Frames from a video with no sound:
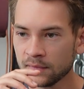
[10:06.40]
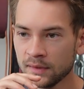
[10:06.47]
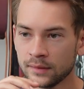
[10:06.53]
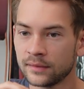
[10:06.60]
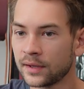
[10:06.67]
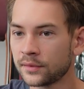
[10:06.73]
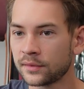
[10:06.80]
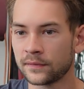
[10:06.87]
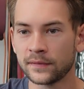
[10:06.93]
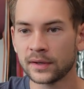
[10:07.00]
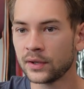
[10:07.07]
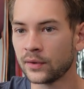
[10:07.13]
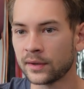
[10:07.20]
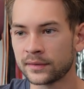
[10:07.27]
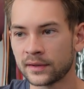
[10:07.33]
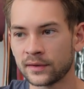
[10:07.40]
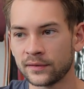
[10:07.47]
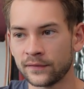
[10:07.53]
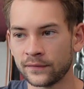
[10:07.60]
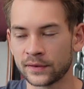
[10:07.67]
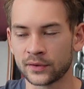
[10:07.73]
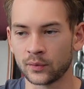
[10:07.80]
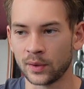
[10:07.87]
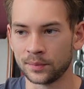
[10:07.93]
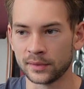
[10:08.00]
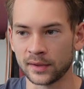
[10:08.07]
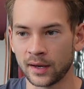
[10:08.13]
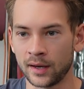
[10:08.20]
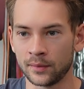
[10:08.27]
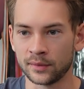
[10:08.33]
there's a video out there of Victor
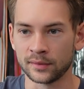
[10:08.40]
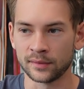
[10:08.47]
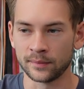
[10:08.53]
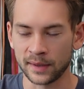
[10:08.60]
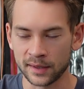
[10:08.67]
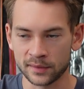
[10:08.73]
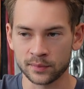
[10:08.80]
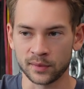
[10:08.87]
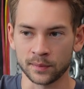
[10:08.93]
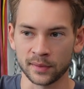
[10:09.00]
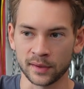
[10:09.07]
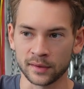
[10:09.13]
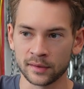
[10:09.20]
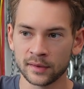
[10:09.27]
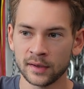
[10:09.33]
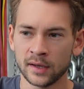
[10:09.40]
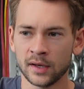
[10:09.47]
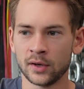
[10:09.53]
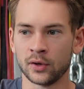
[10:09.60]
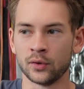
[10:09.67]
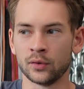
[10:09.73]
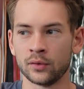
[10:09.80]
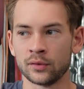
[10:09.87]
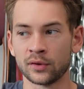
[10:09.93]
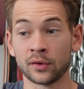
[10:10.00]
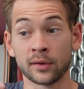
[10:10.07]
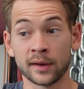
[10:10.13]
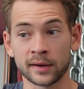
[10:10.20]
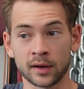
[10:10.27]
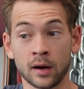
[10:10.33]
Wembanyama, a basketball player, who you're
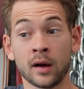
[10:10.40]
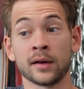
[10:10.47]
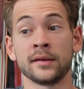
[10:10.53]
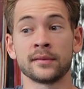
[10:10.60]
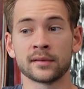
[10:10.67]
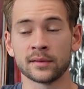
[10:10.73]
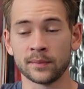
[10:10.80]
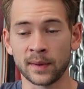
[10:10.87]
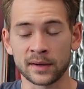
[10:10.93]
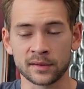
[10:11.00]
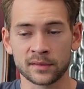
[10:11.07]
like, oh, he's about to